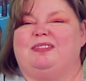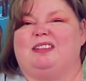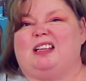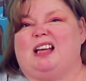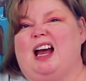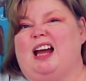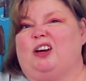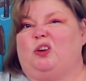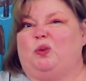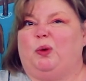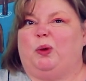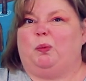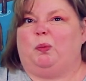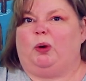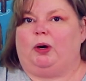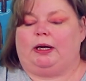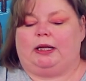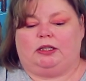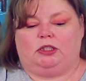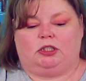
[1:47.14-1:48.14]
kind of quit
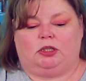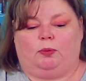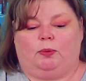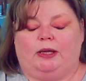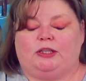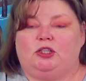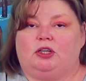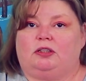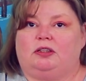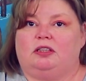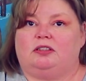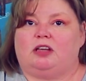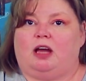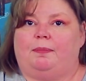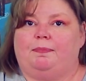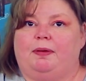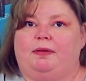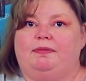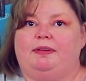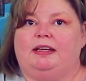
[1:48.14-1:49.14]
working, so I took the
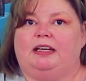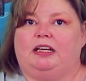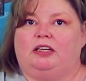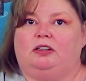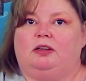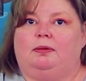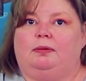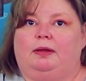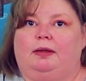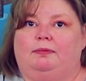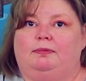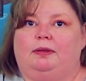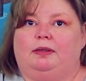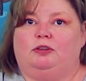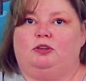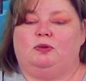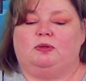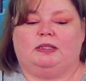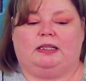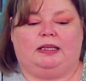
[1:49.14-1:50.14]
top of it and
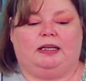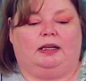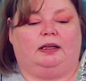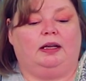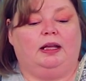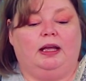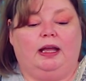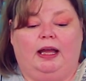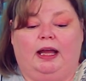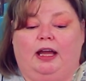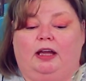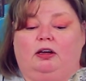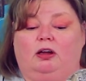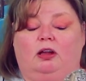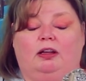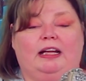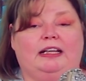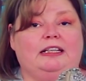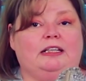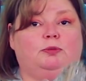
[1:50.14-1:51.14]
using it, and
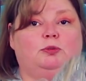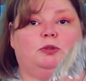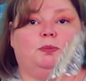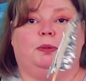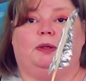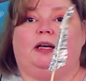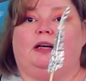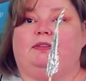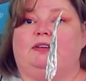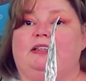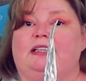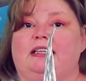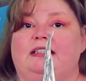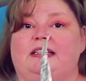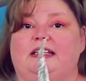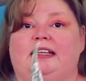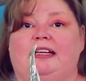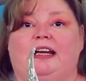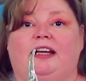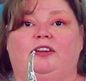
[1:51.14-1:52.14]
all I did was put everything
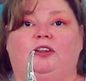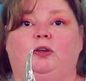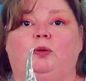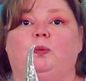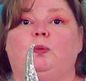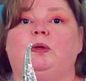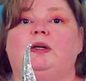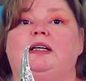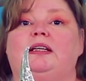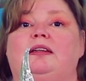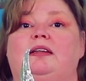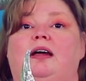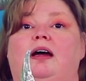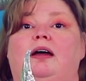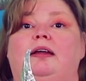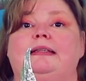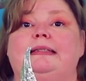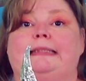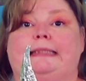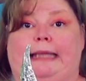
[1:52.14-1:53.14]
together with
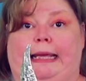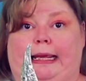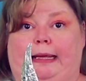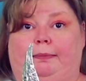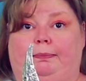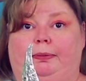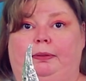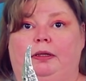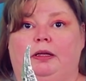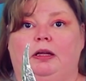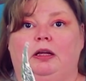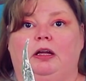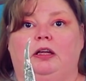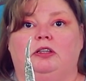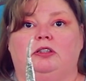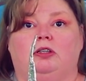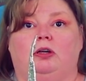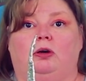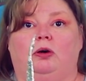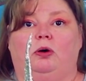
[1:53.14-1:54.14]
tape.
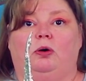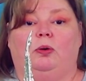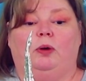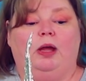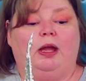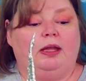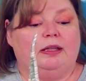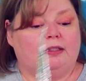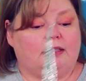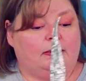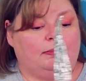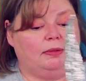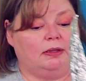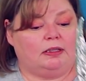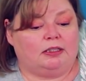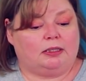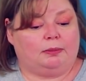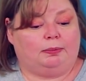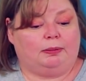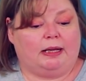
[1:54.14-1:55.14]
So some of
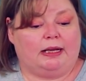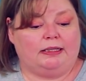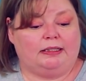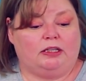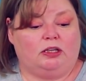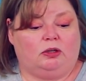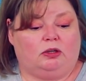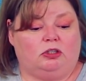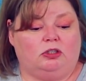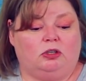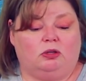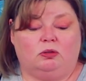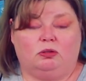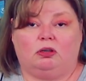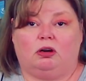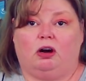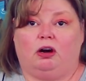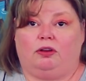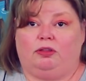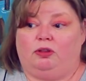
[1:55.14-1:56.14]
the supplies that you can use
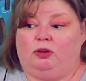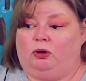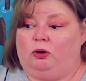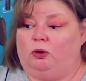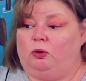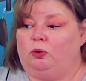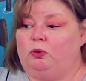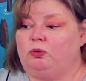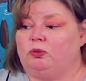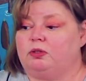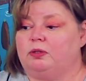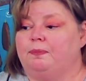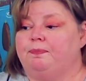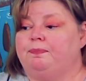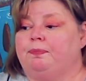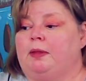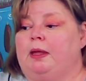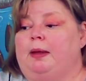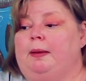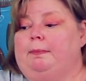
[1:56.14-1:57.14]
are those,
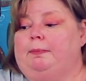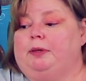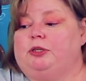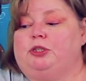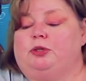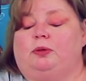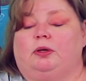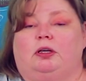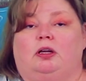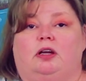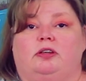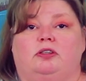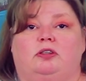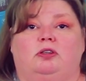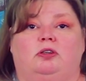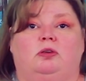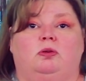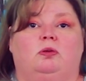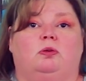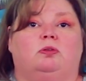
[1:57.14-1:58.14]
but you can also
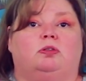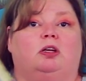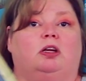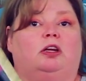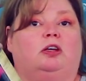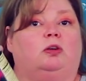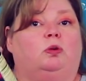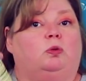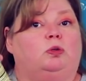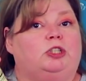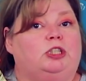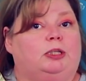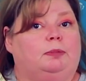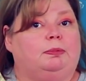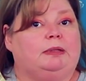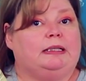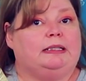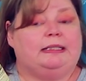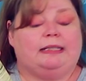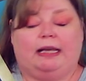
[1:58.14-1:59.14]
use an old
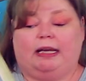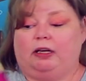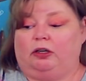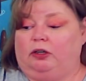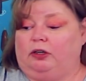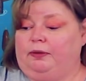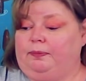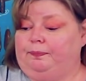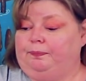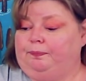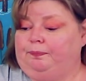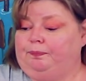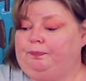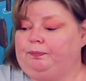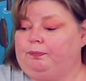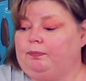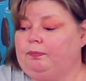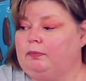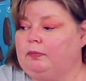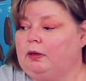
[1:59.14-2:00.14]
chip container.
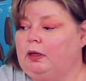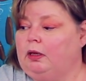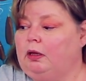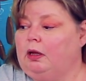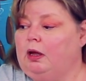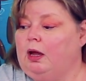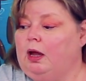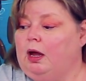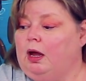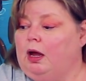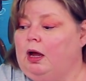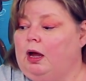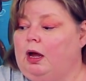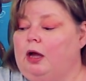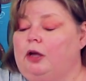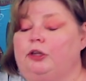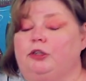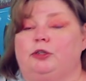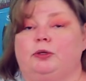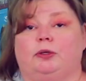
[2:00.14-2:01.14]

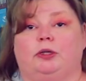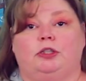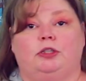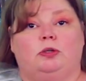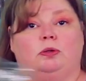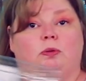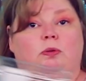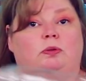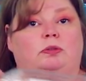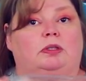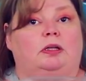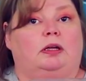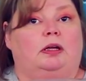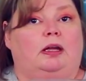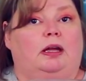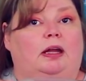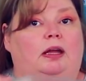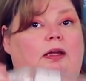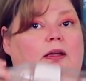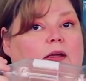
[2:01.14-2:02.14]
You can use
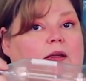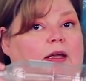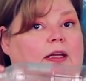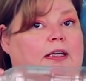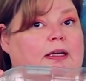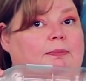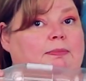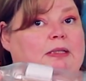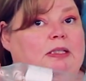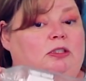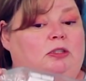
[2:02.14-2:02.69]
an empty